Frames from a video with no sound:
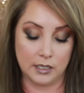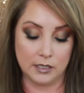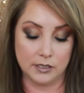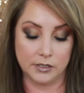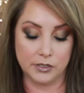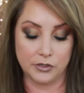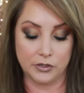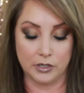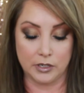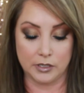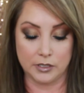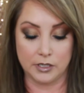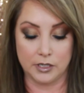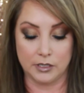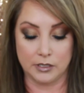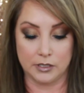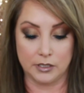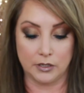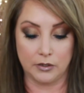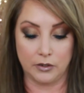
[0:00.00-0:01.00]
the
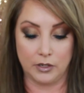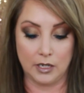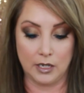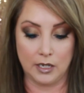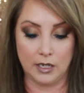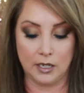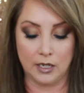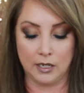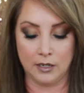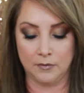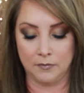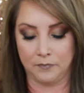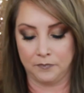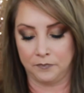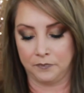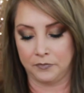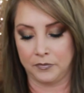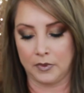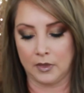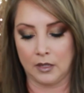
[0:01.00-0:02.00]
instructions, okay?
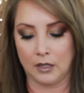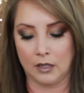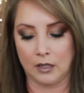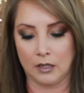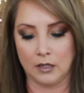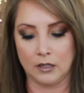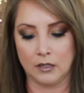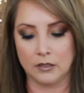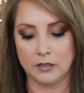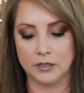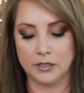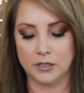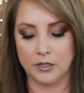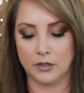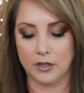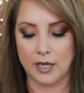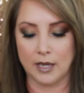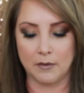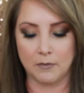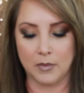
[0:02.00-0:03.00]
So
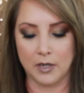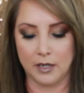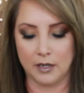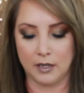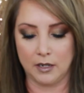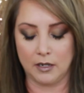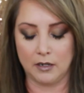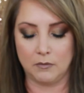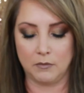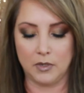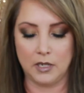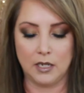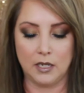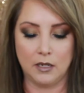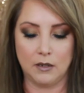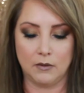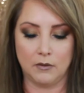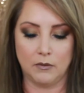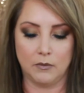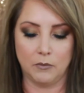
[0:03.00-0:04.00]
that might
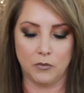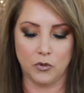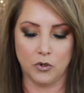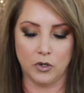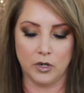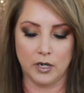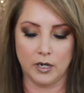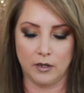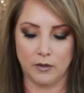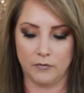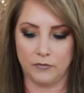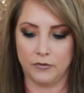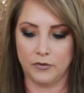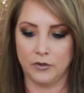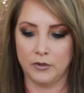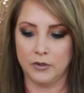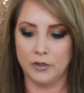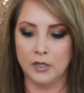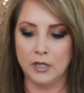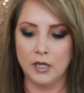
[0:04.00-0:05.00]
be more
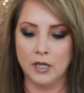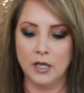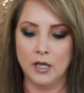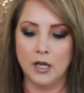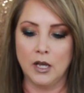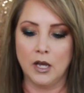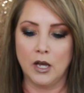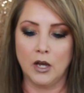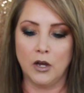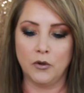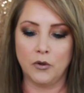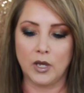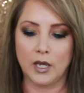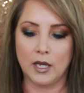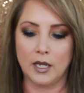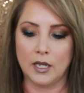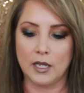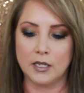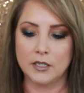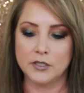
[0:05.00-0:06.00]
helpful.
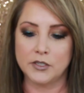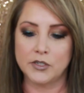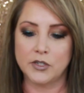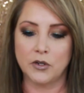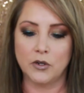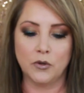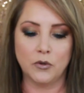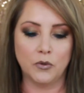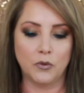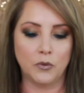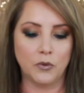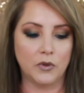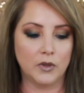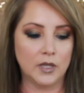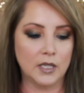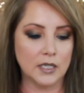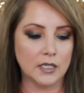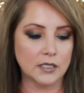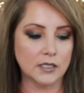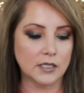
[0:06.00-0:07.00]
Okay, so
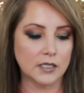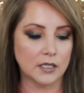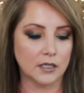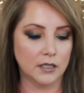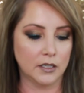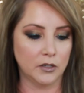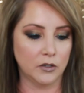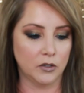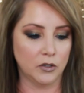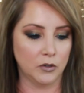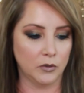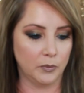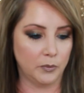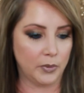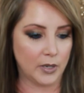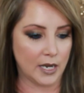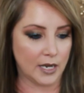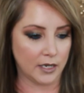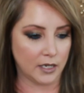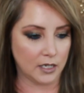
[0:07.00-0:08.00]
this little
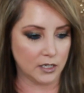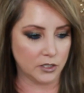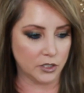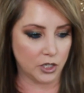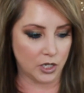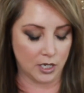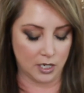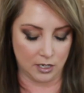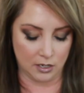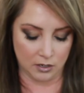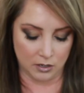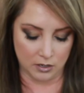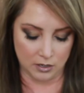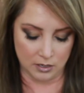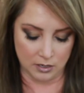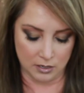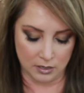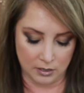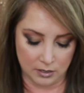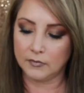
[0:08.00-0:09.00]
package
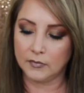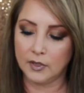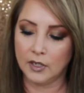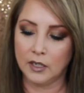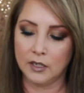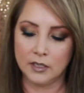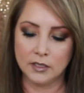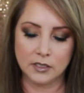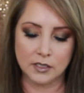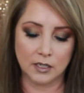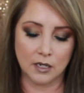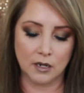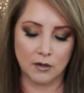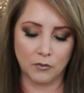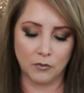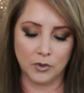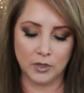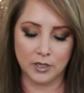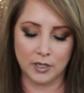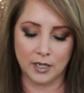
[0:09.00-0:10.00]
here, and it's
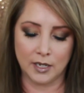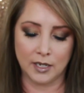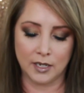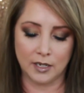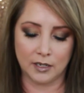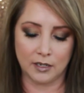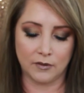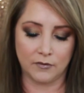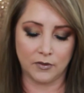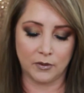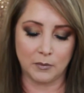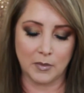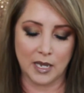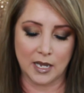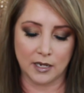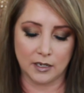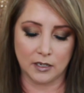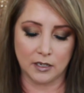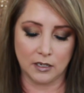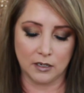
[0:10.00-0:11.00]
got one heck of a
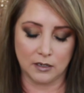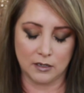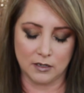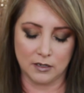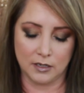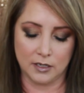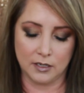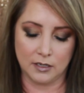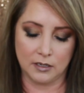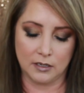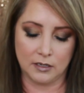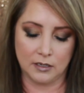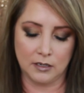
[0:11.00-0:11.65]
magnet on it.